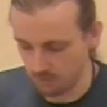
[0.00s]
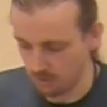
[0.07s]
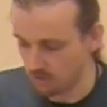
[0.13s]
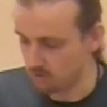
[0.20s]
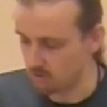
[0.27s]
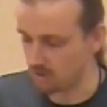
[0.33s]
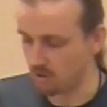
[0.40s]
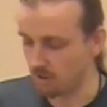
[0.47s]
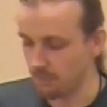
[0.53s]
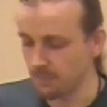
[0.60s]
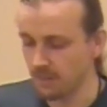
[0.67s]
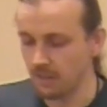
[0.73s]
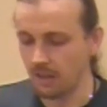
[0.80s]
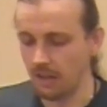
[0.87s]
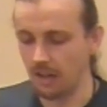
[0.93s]
So
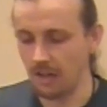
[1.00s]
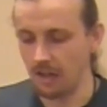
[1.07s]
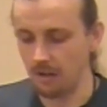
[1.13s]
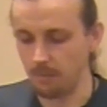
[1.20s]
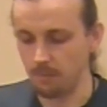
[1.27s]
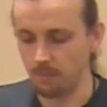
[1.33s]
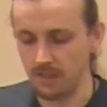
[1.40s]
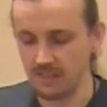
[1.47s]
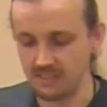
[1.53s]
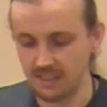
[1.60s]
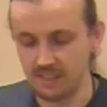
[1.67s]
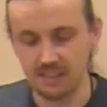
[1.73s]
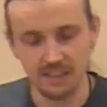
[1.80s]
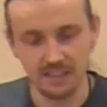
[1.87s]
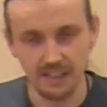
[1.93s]
it's the in
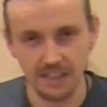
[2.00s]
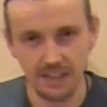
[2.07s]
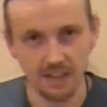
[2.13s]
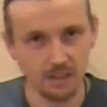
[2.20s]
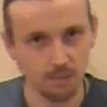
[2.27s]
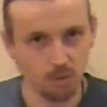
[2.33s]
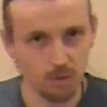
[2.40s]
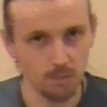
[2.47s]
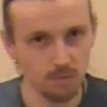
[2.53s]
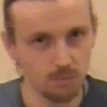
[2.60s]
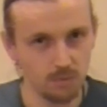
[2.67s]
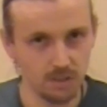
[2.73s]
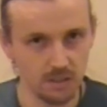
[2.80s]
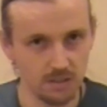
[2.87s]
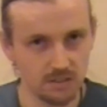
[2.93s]
thing again at the moment with
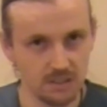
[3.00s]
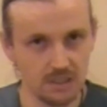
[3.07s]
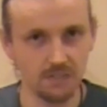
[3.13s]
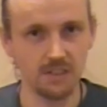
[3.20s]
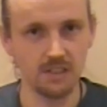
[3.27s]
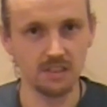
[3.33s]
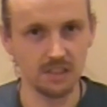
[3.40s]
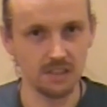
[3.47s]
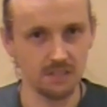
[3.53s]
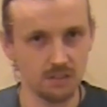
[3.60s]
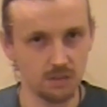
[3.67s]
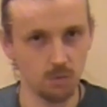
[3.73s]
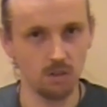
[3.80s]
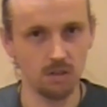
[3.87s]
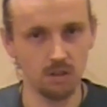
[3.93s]
the TV series and
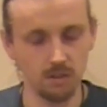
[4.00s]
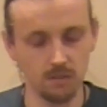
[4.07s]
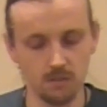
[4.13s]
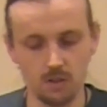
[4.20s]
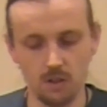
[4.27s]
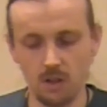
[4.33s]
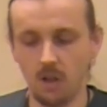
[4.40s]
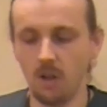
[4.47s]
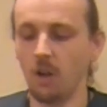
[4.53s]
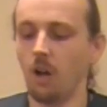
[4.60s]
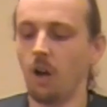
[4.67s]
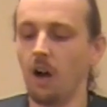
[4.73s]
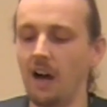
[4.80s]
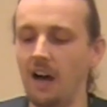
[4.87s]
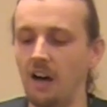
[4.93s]
whatnot.
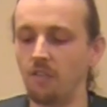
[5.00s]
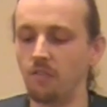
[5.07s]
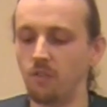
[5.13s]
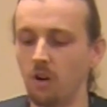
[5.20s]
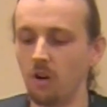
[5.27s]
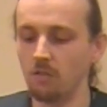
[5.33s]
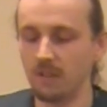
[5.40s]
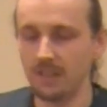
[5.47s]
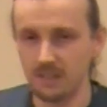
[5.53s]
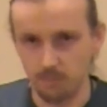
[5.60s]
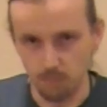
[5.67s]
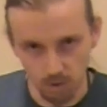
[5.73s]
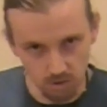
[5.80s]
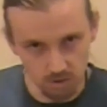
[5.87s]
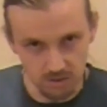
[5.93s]
I've not read the
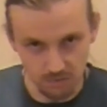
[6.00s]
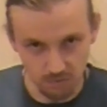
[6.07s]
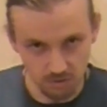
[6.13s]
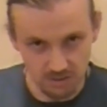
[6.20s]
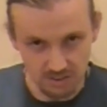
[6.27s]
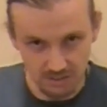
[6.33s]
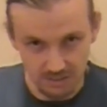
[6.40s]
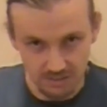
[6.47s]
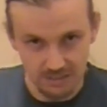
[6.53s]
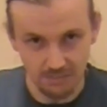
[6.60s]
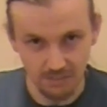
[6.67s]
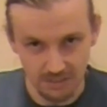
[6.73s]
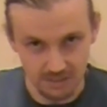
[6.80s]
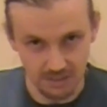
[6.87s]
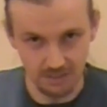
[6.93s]
books, I've only seen the
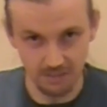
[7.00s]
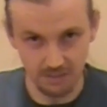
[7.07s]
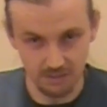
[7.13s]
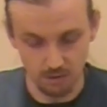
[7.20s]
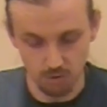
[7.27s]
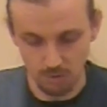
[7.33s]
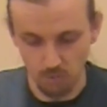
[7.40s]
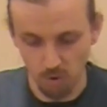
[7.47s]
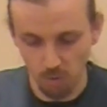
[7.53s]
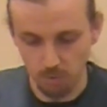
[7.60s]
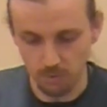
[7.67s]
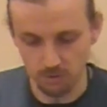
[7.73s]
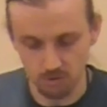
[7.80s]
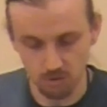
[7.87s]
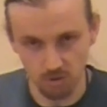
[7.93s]
TV series, so I'm hoping
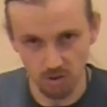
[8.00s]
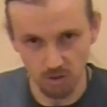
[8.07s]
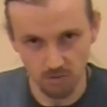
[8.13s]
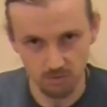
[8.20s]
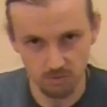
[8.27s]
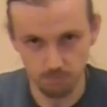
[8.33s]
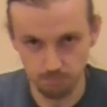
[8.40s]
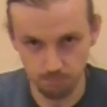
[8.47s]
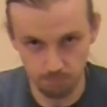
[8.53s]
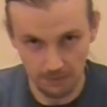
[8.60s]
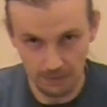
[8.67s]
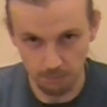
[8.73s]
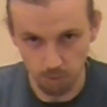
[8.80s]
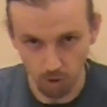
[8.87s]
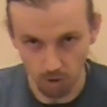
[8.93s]
there's no
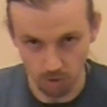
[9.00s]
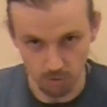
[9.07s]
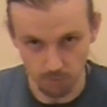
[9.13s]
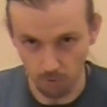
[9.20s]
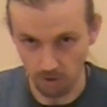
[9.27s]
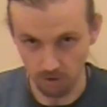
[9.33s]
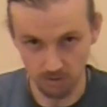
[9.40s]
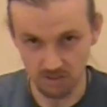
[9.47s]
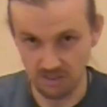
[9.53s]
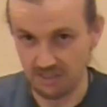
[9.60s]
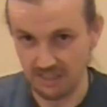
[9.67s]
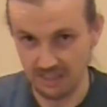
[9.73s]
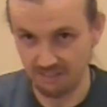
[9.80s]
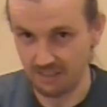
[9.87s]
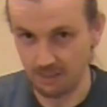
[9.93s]
big plot spoilers in
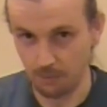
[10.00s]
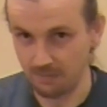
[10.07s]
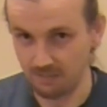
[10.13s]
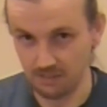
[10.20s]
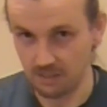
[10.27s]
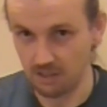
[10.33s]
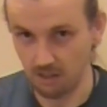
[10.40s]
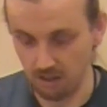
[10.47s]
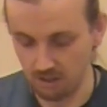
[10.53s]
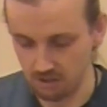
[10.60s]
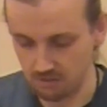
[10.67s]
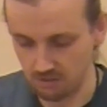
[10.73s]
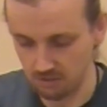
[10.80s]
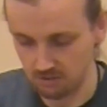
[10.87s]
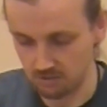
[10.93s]
here anyway in the cards, or
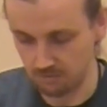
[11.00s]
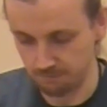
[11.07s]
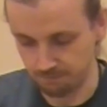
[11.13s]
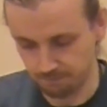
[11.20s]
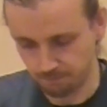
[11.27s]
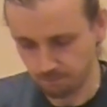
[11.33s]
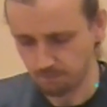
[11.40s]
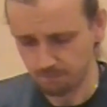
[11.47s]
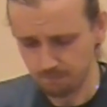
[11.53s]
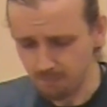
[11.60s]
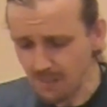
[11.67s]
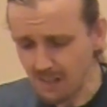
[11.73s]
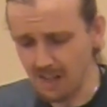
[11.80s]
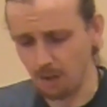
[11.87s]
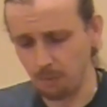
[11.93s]
else
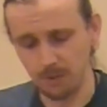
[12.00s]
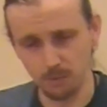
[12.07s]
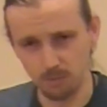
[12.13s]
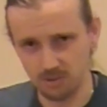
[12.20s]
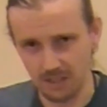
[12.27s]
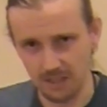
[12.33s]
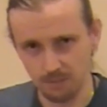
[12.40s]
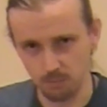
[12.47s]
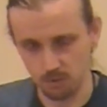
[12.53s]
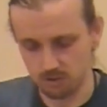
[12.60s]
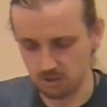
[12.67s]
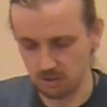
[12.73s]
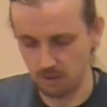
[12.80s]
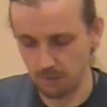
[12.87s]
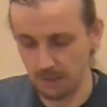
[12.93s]
I'll be upset. But
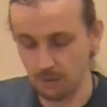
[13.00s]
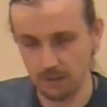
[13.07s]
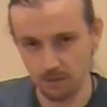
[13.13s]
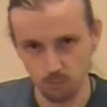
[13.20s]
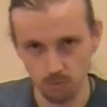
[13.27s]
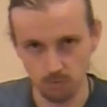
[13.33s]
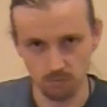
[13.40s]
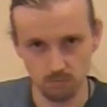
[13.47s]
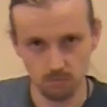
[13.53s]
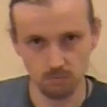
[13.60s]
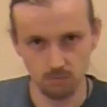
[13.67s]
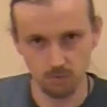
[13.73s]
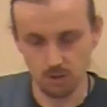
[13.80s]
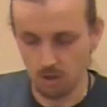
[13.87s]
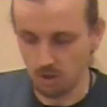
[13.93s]
anyway, we'll
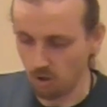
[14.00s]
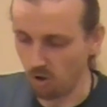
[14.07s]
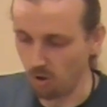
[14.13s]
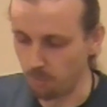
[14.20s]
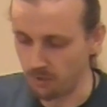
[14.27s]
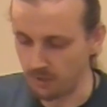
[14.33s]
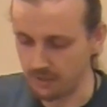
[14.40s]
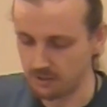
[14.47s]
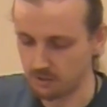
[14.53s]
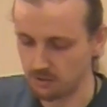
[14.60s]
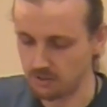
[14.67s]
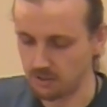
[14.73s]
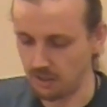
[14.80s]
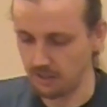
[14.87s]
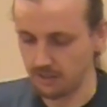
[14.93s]
open it and see what it's
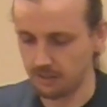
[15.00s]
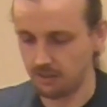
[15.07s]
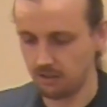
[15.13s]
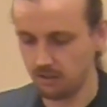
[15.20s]
like.